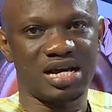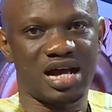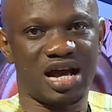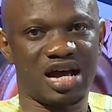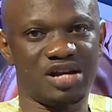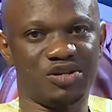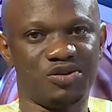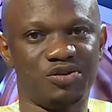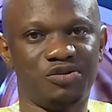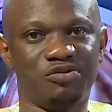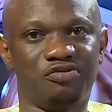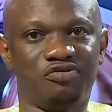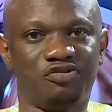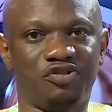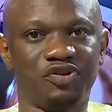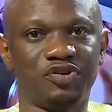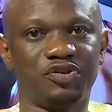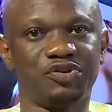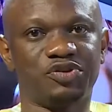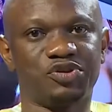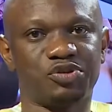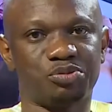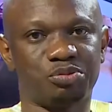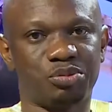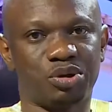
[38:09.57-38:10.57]
And don't
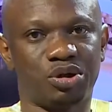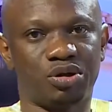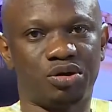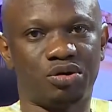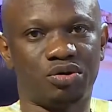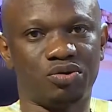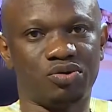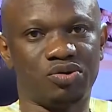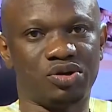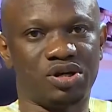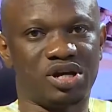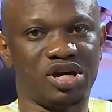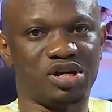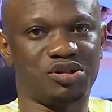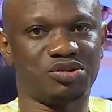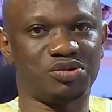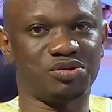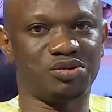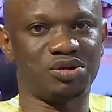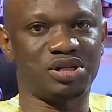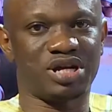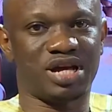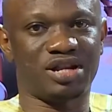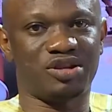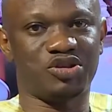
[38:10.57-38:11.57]
feel small. You get to
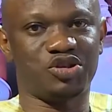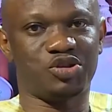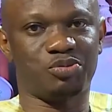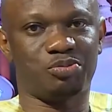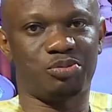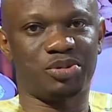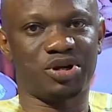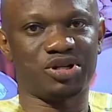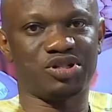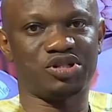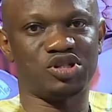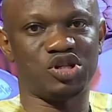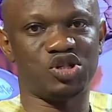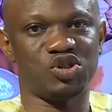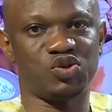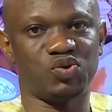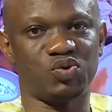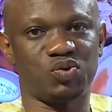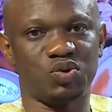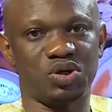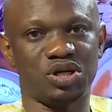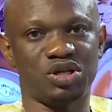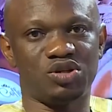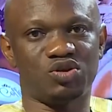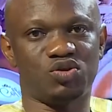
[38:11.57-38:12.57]
know that this person is
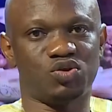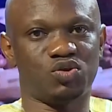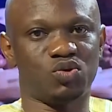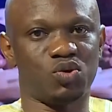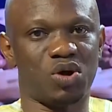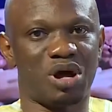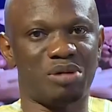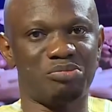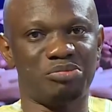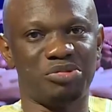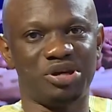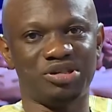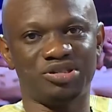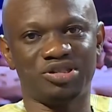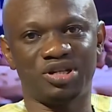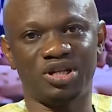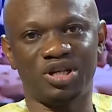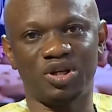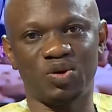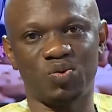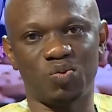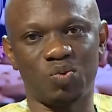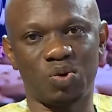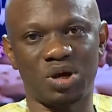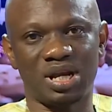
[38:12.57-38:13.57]
doing so
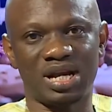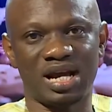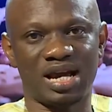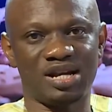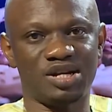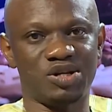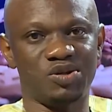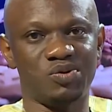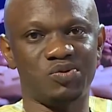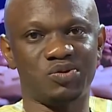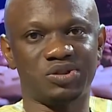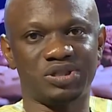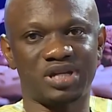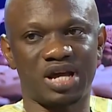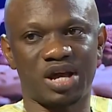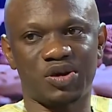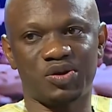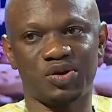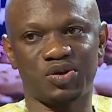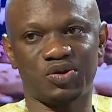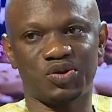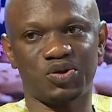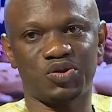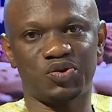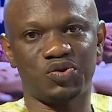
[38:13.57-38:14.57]
amazingly well, and it looks
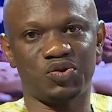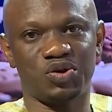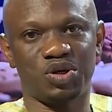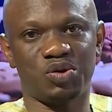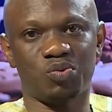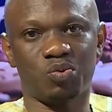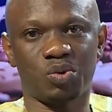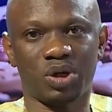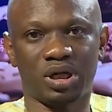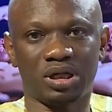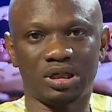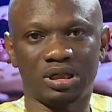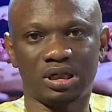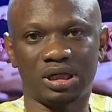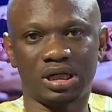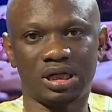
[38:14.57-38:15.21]
like you're not doing well.